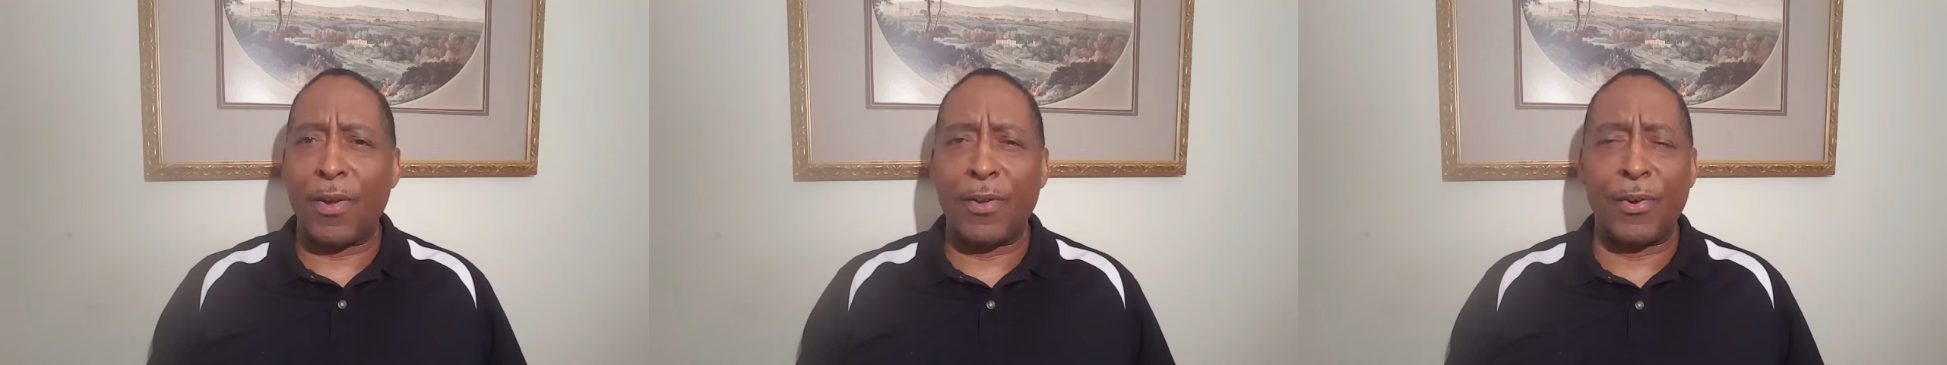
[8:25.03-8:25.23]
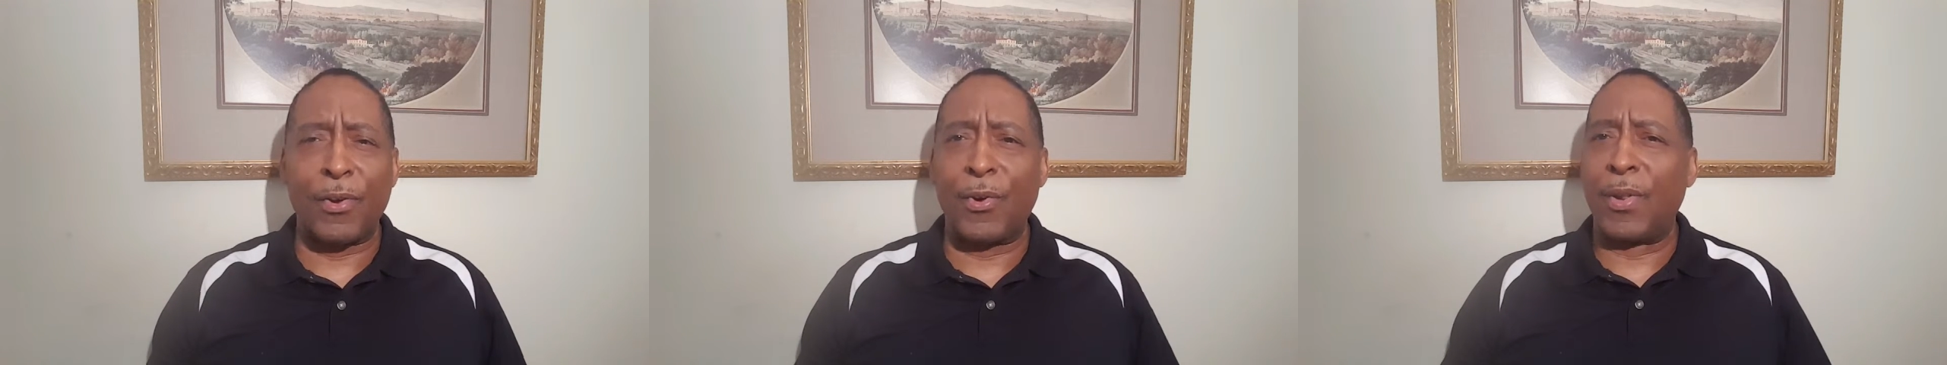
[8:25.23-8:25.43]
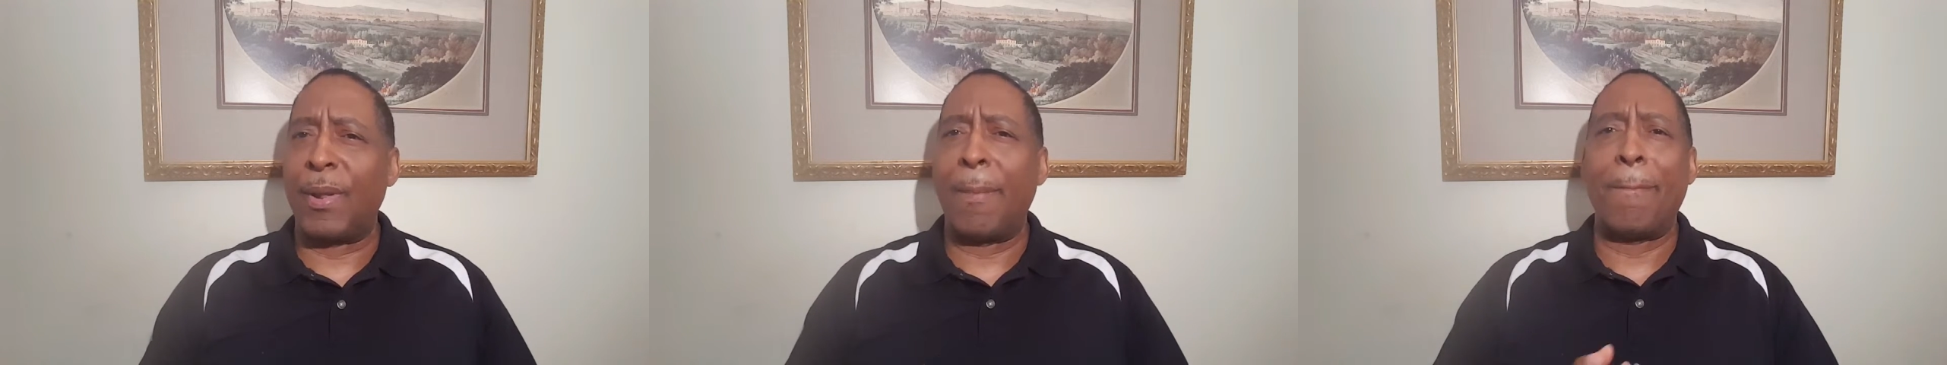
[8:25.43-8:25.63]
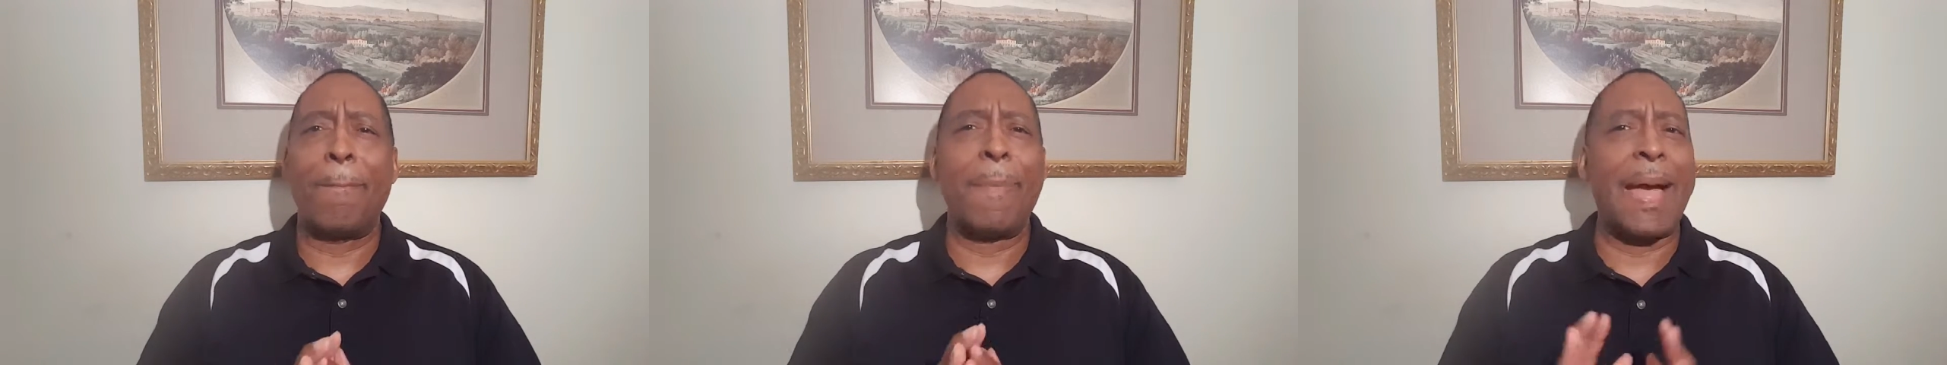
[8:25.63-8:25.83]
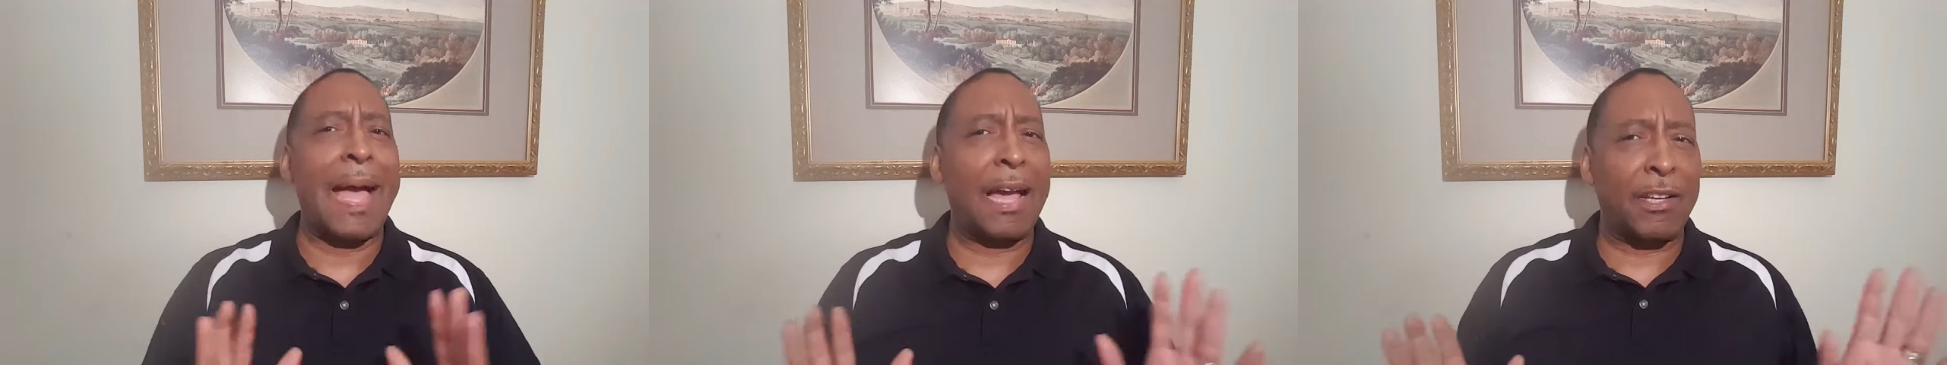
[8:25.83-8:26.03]
You're going to
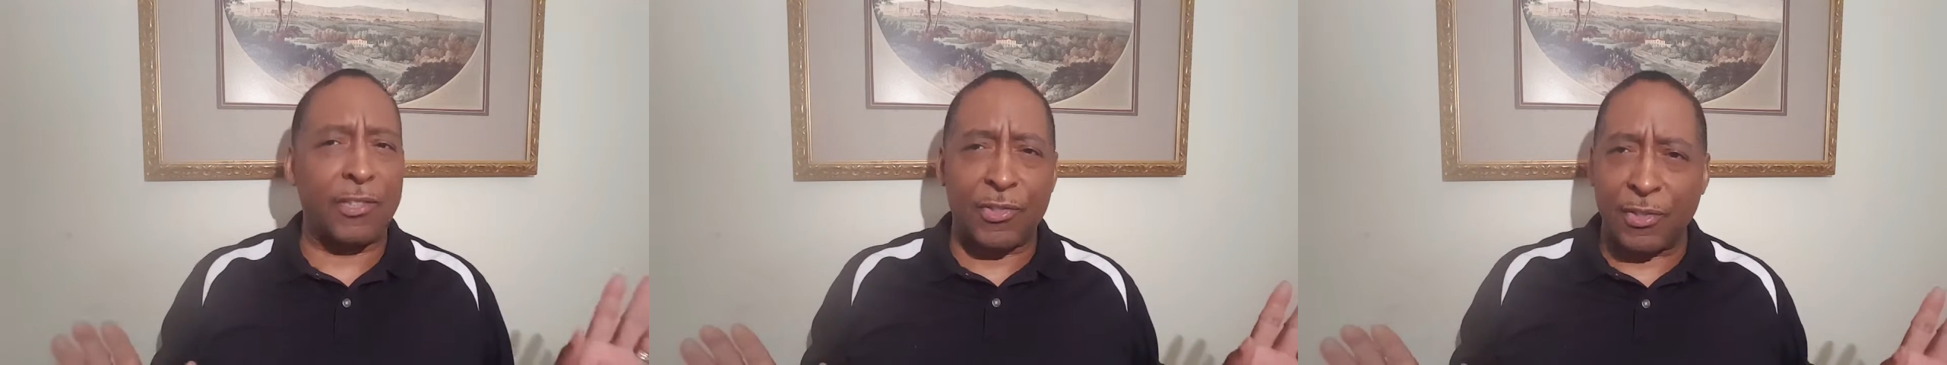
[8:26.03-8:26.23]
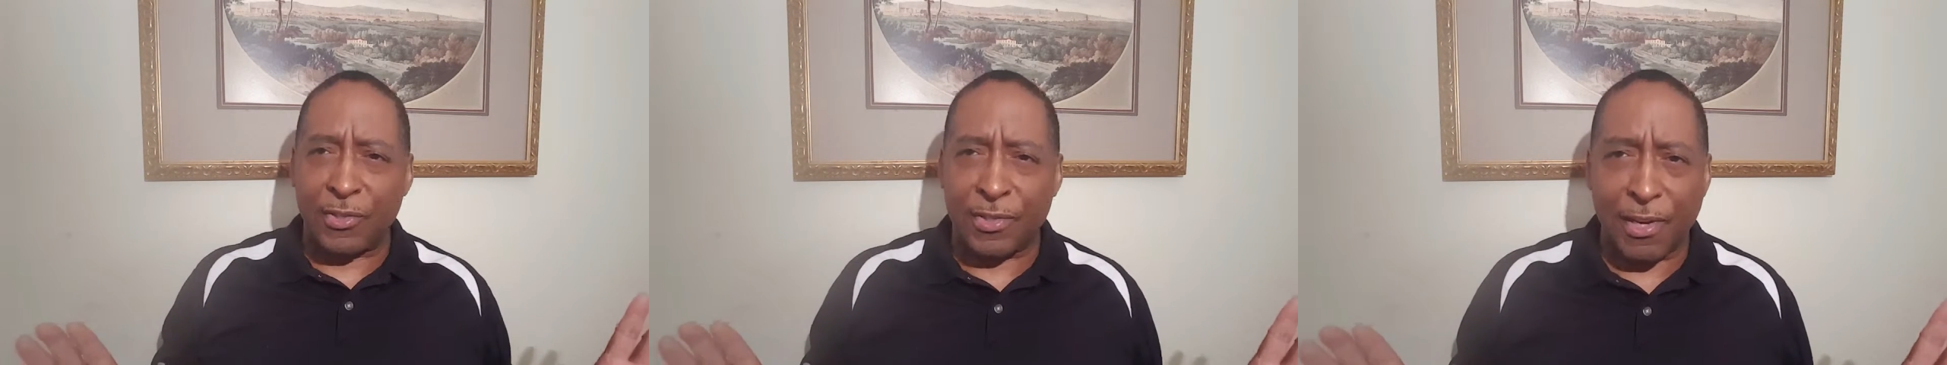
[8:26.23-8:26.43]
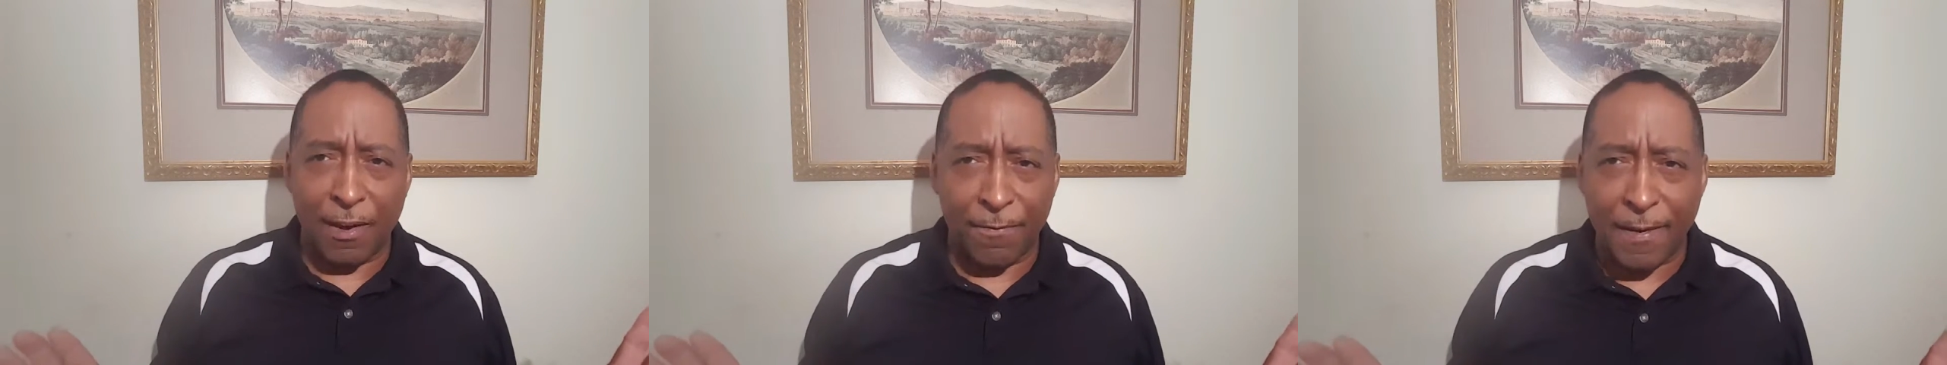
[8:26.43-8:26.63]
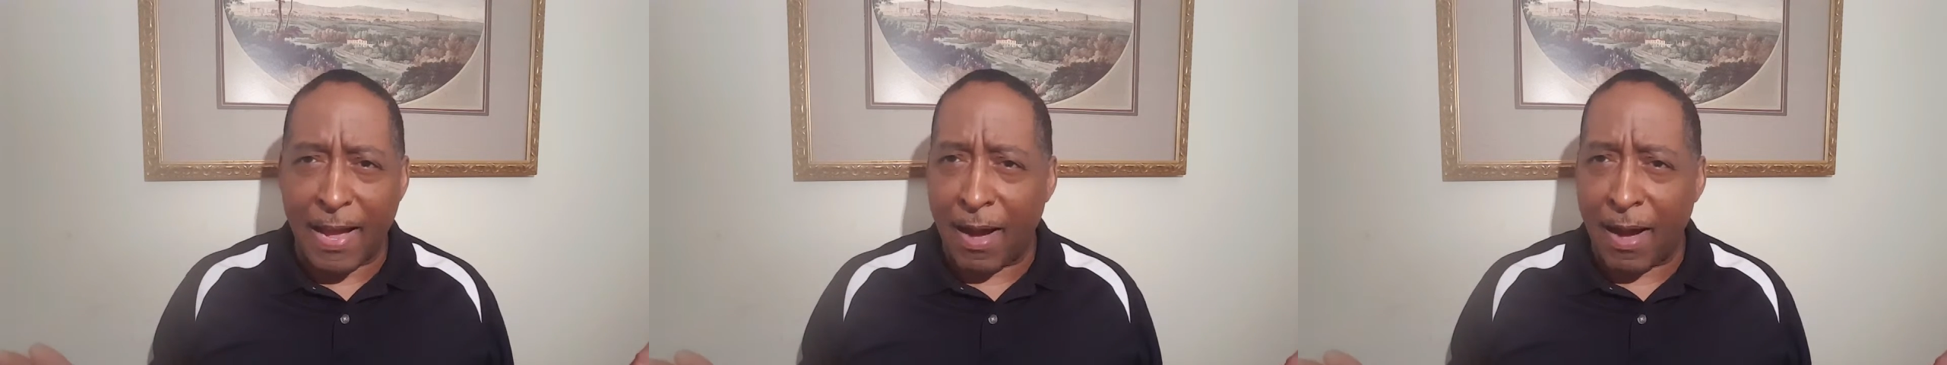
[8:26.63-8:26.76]
max yourself